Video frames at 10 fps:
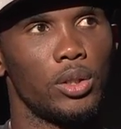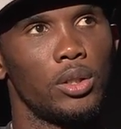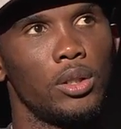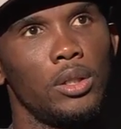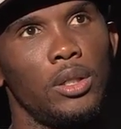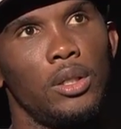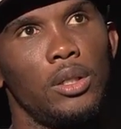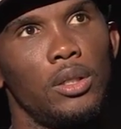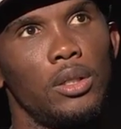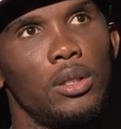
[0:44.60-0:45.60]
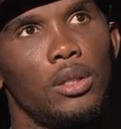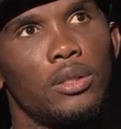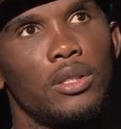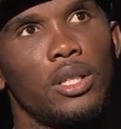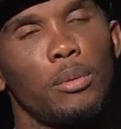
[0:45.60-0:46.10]
I was about to
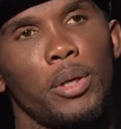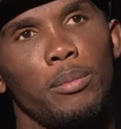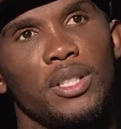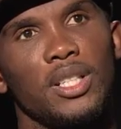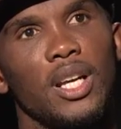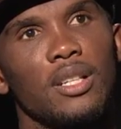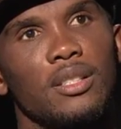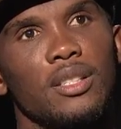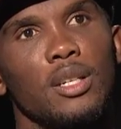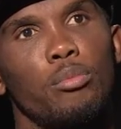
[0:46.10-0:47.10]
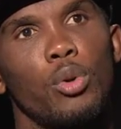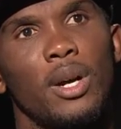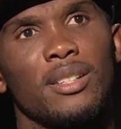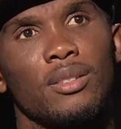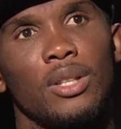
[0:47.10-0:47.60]
sign this very
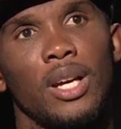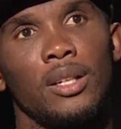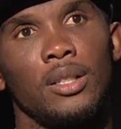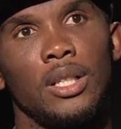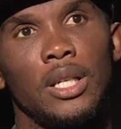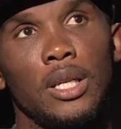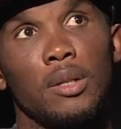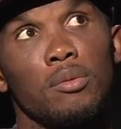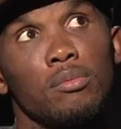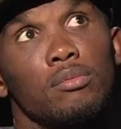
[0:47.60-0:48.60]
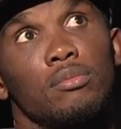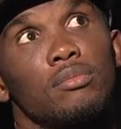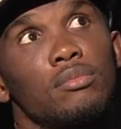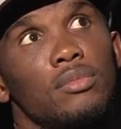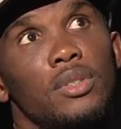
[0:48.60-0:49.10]
afternoon at Arsenal,
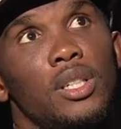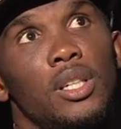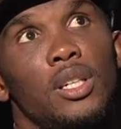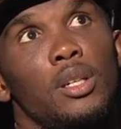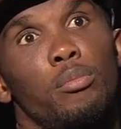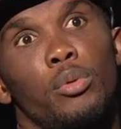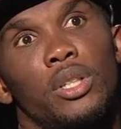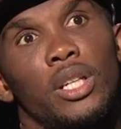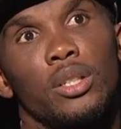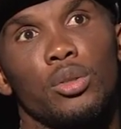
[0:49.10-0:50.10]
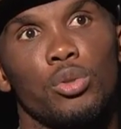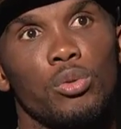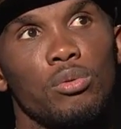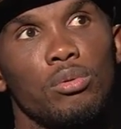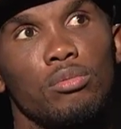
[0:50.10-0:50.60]
and maybe I would have never
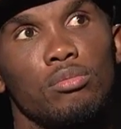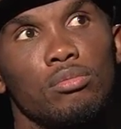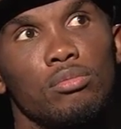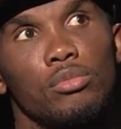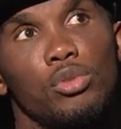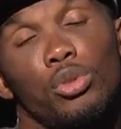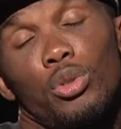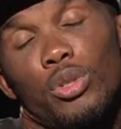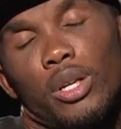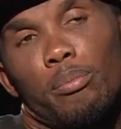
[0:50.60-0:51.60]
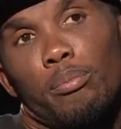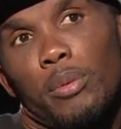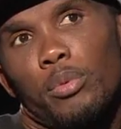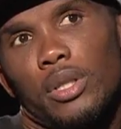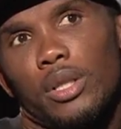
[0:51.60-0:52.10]
been the player that I am today.
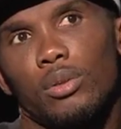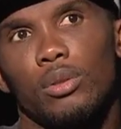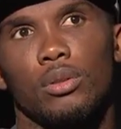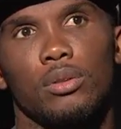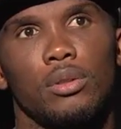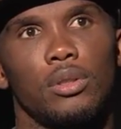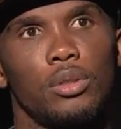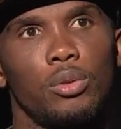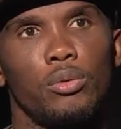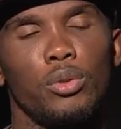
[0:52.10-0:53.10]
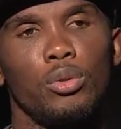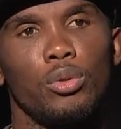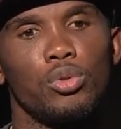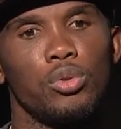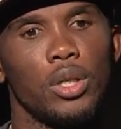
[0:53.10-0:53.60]
He picked me for
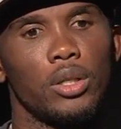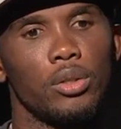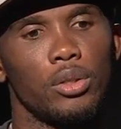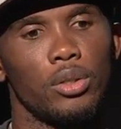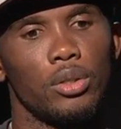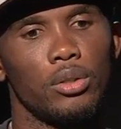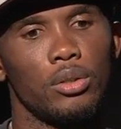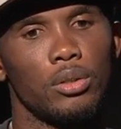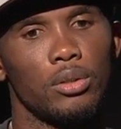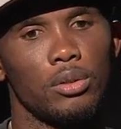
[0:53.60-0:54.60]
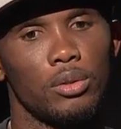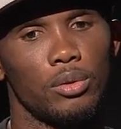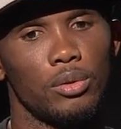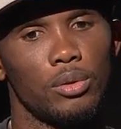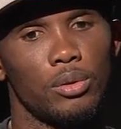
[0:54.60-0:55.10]
Mallorca, and
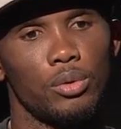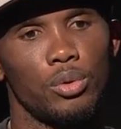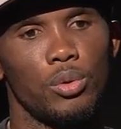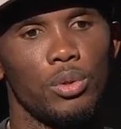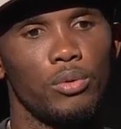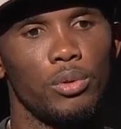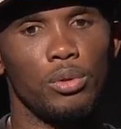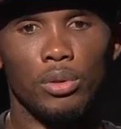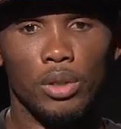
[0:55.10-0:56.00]
later I signed